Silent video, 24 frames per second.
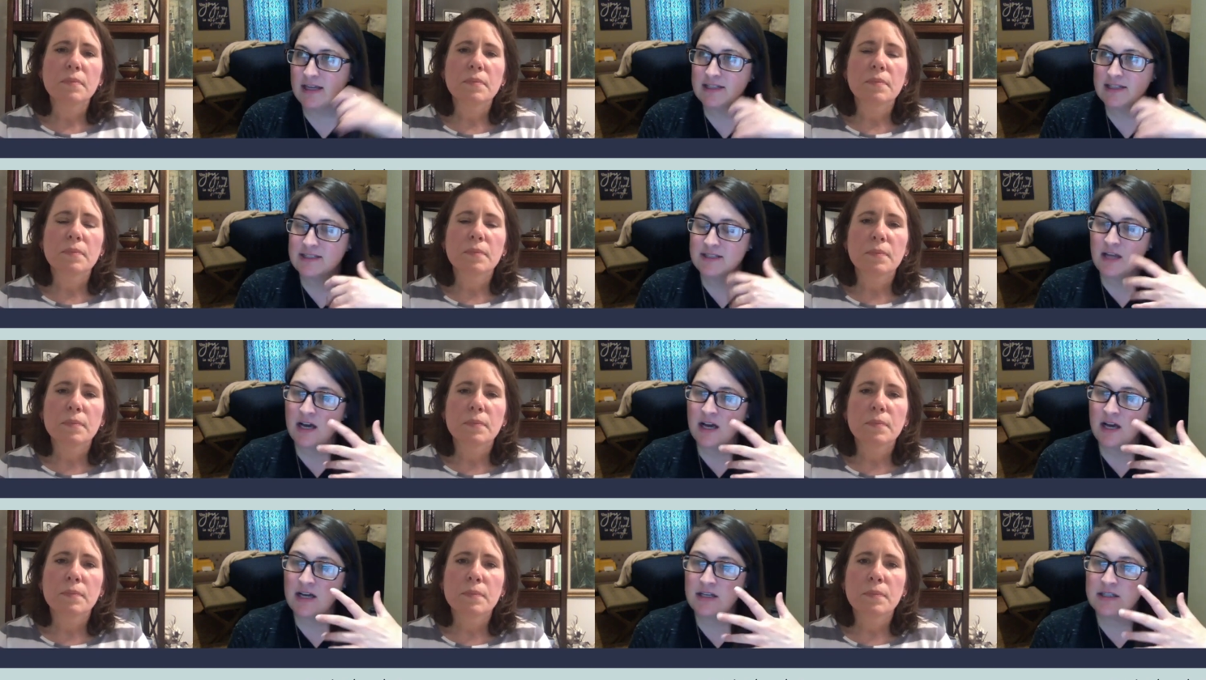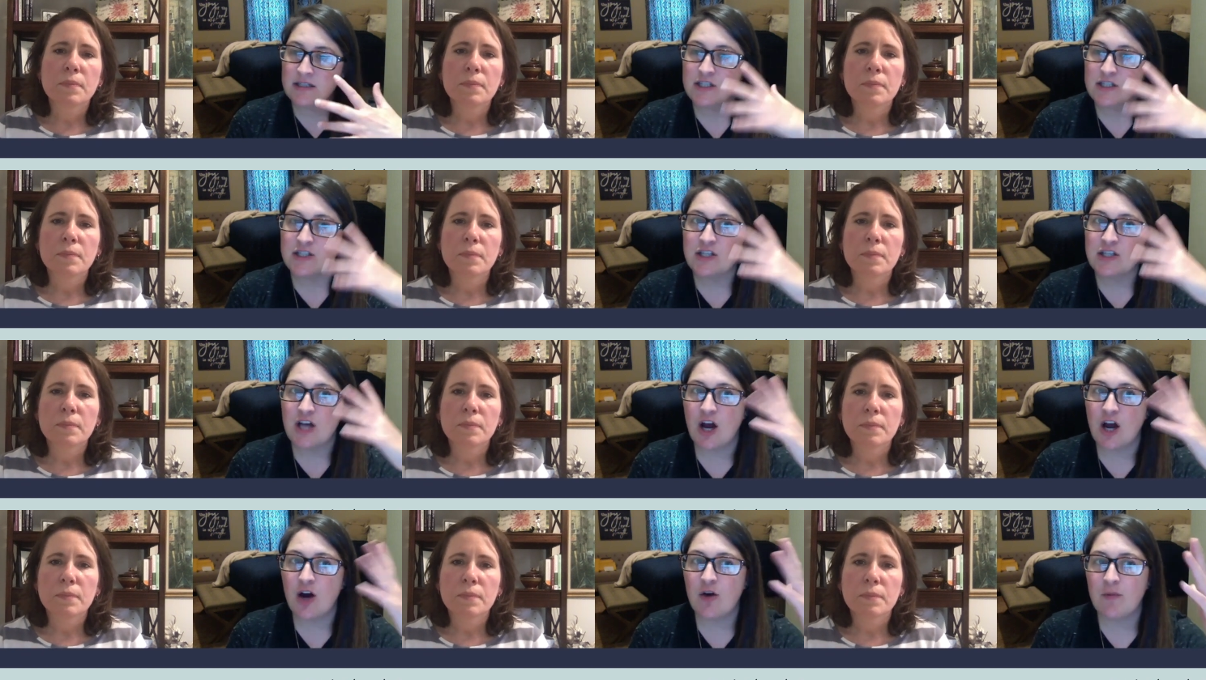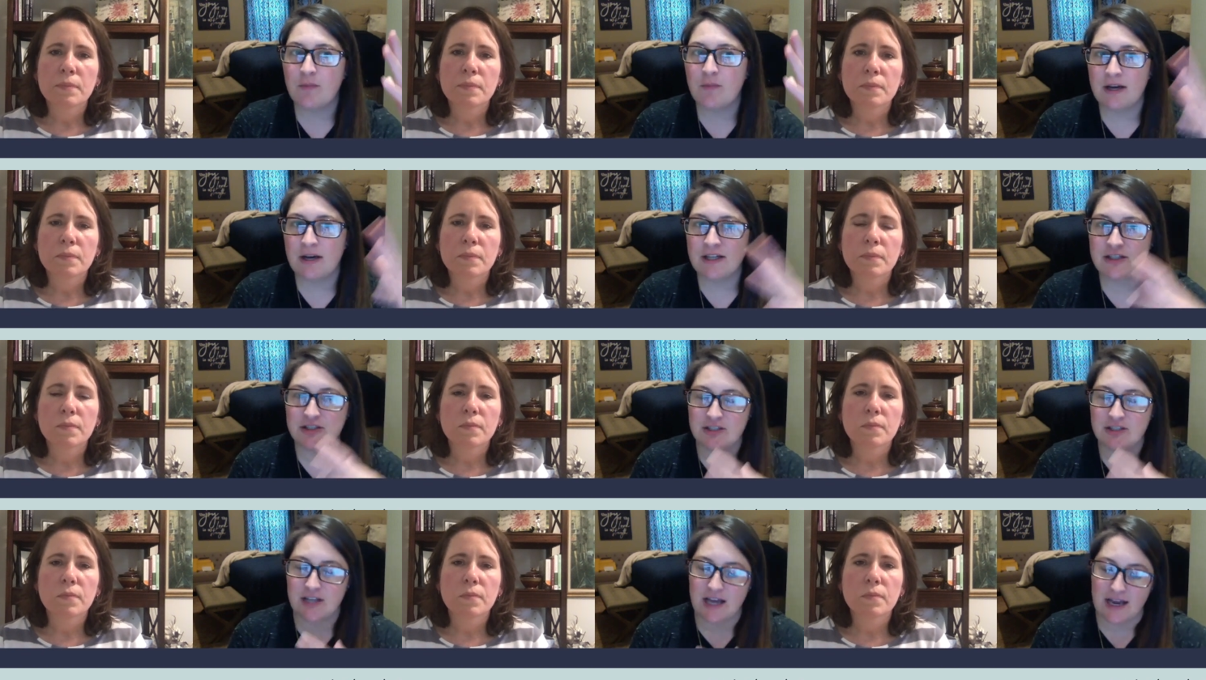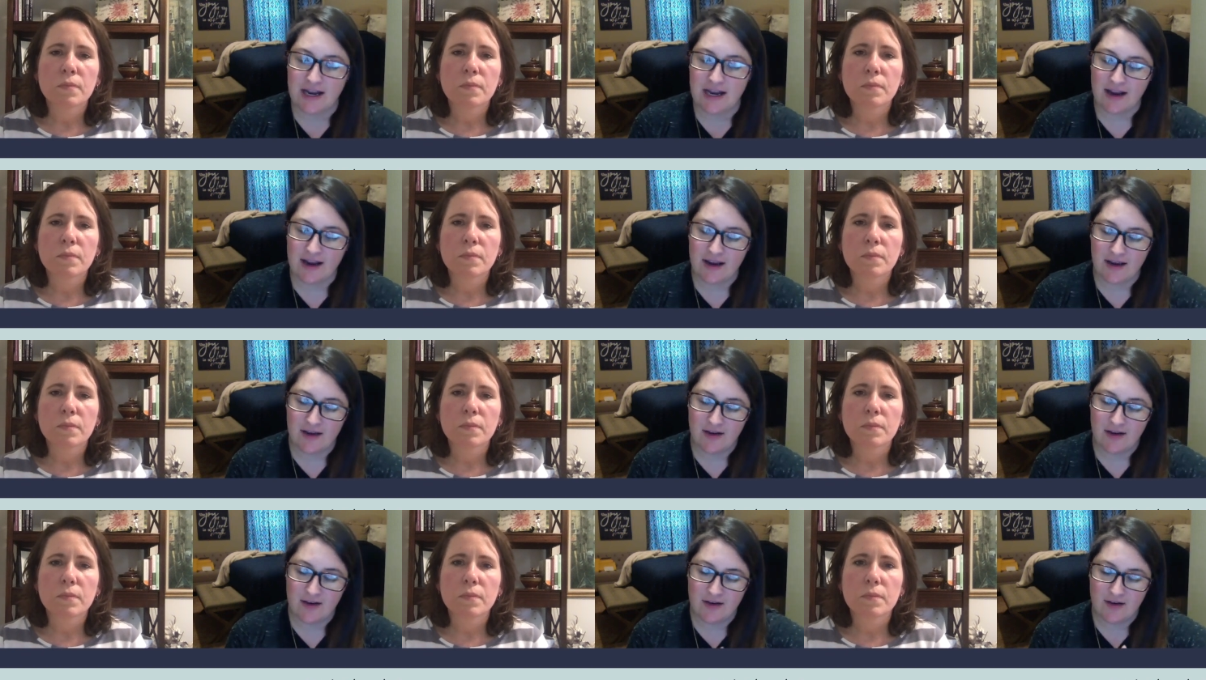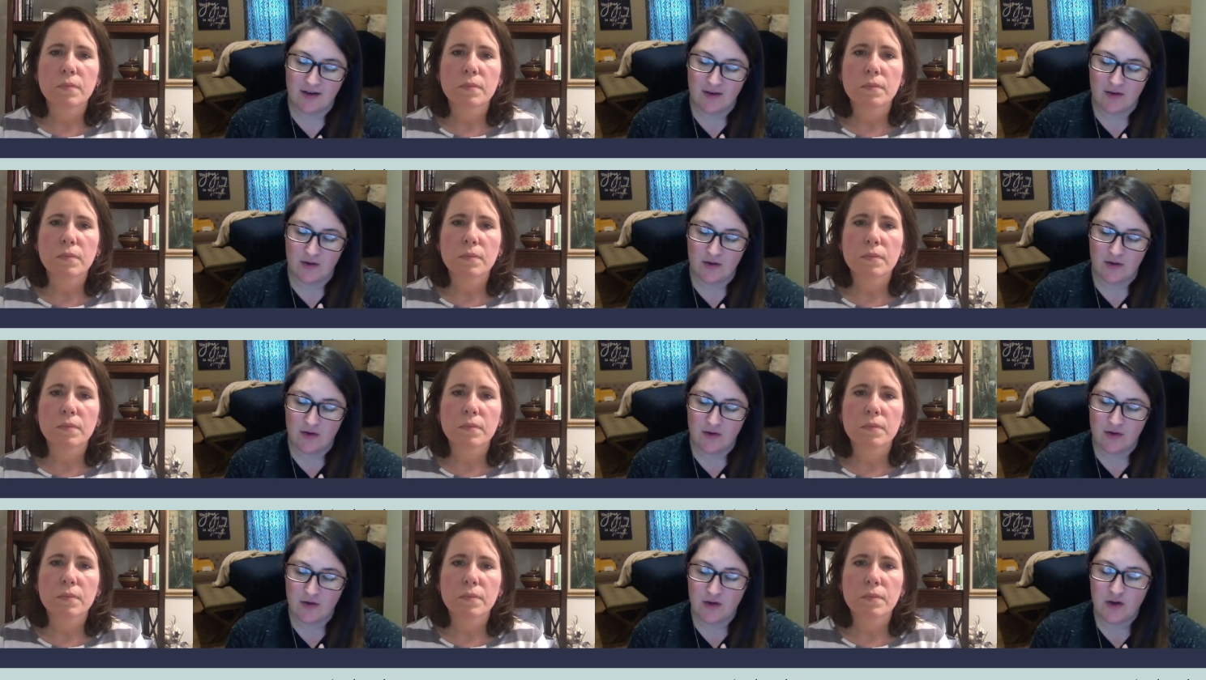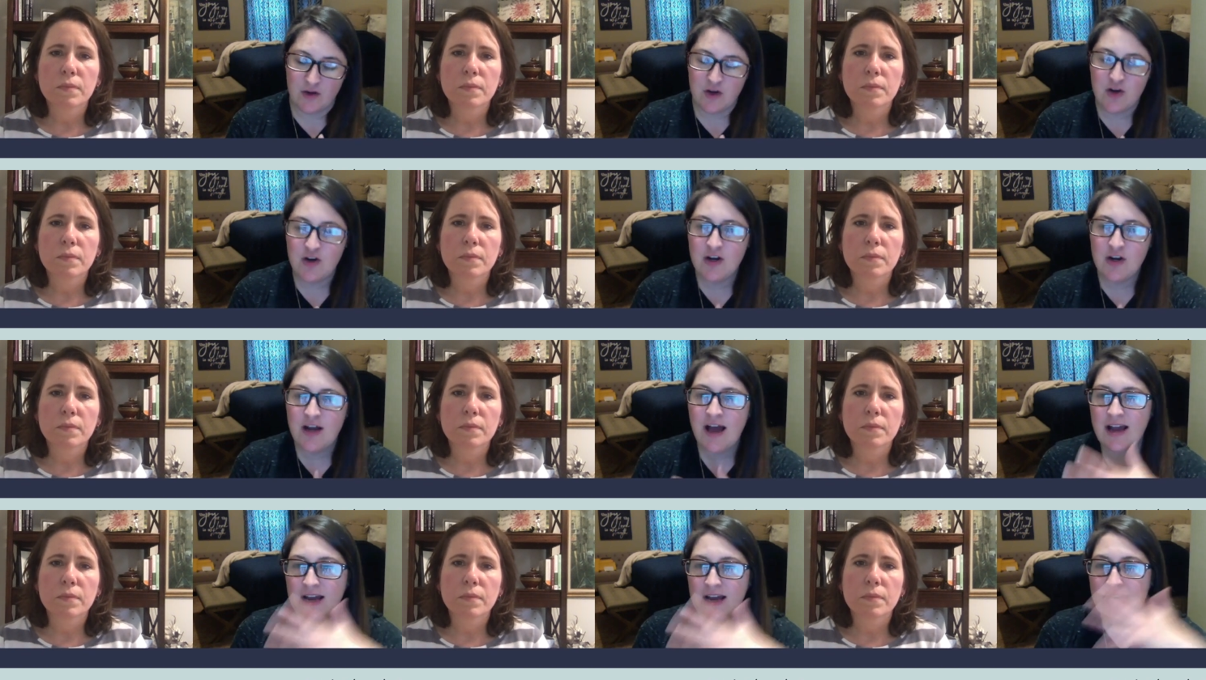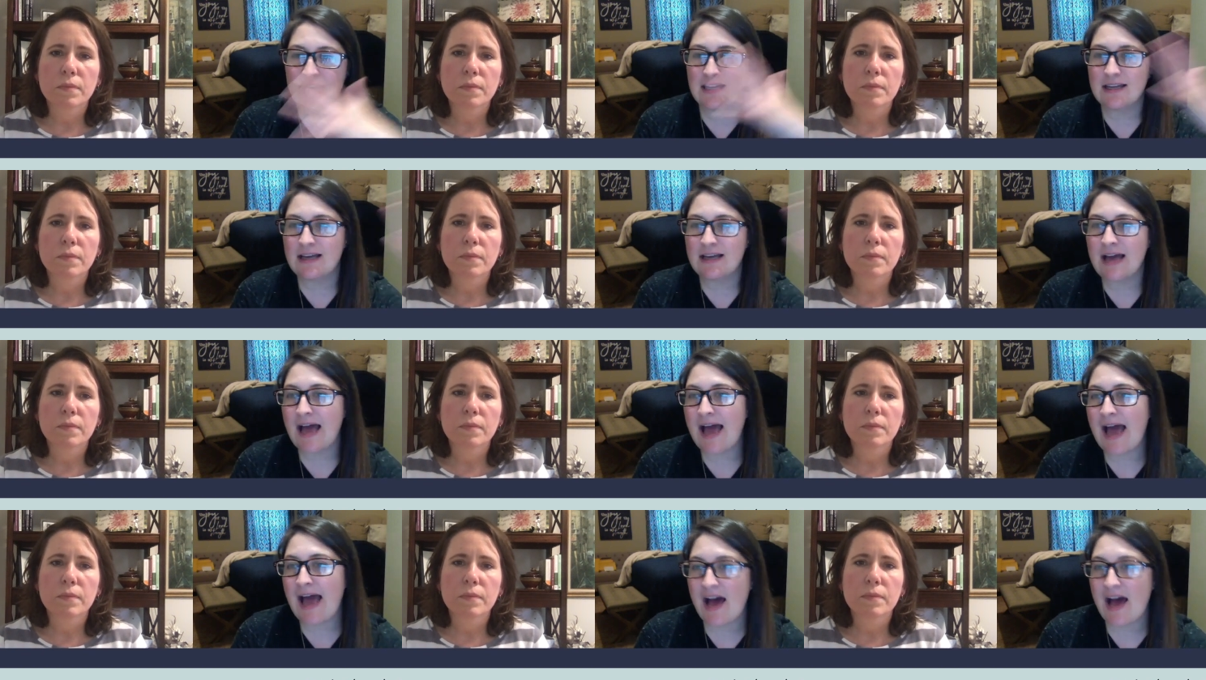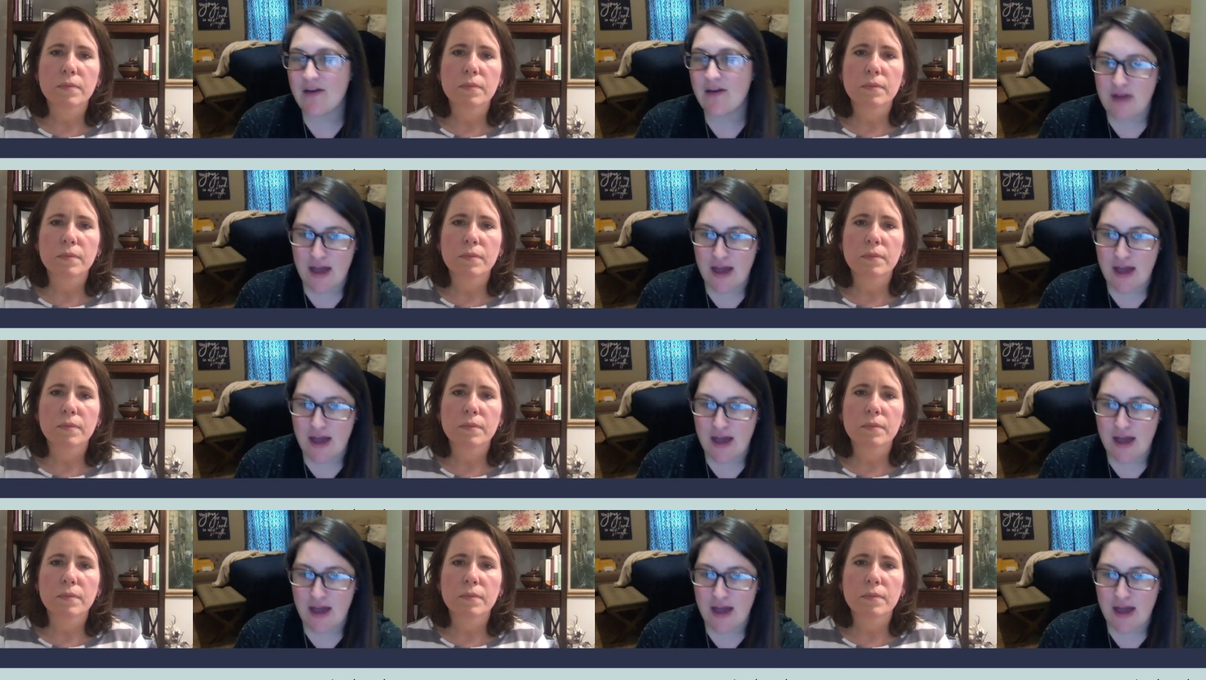Speaker 1: not so much like. You're not going to have